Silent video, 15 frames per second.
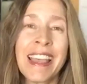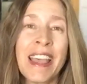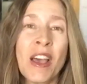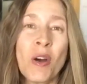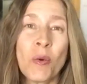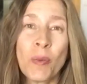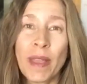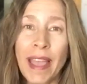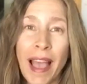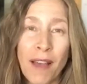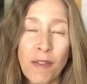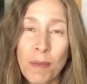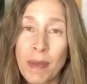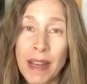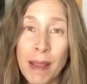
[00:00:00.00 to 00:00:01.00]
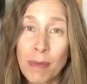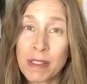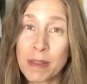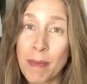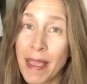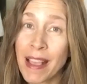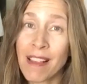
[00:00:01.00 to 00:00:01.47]
we haven't been able to
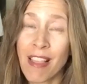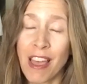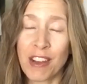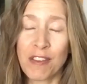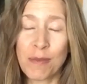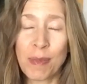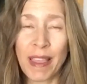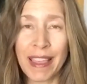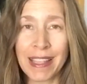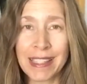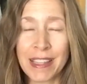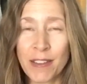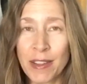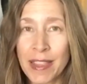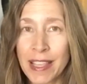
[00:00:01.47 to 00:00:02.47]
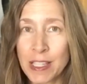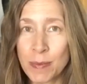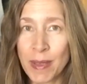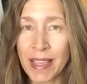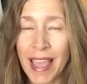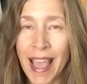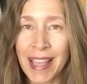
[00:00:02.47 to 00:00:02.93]
make a lot of plans. Everything has been
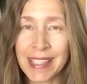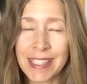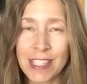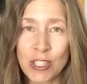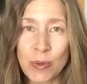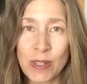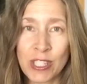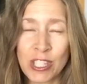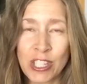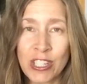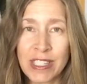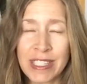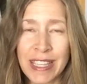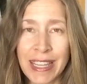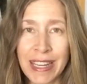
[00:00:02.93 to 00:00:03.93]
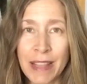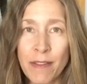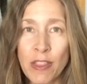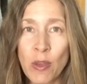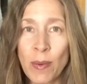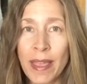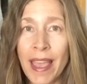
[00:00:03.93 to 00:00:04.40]
cast into uncertainty. And even
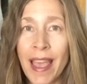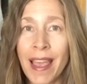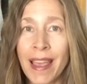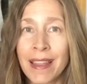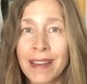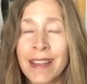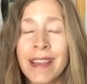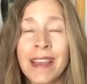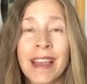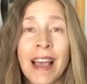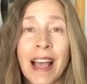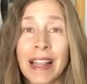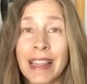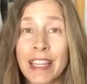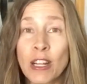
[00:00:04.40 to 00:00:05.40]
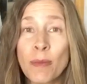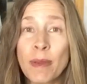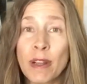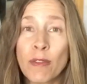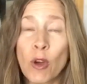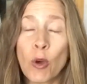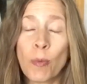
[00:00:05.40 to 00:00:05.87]
though we had a little bit
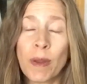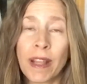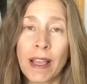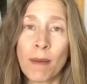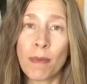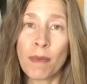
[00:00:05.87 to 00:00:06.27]
of opening up of the